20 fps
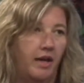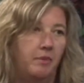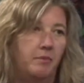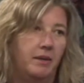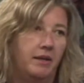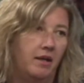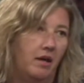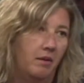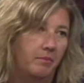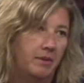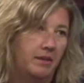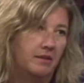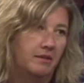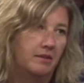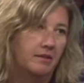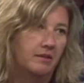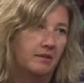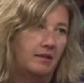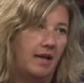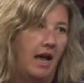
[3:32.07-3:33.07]
Amy
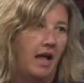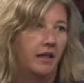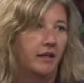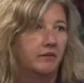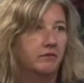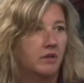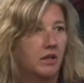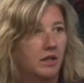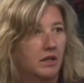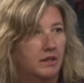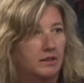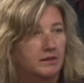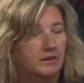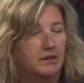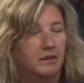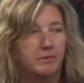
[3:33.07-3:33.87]
Cummins, Very Hallie nice.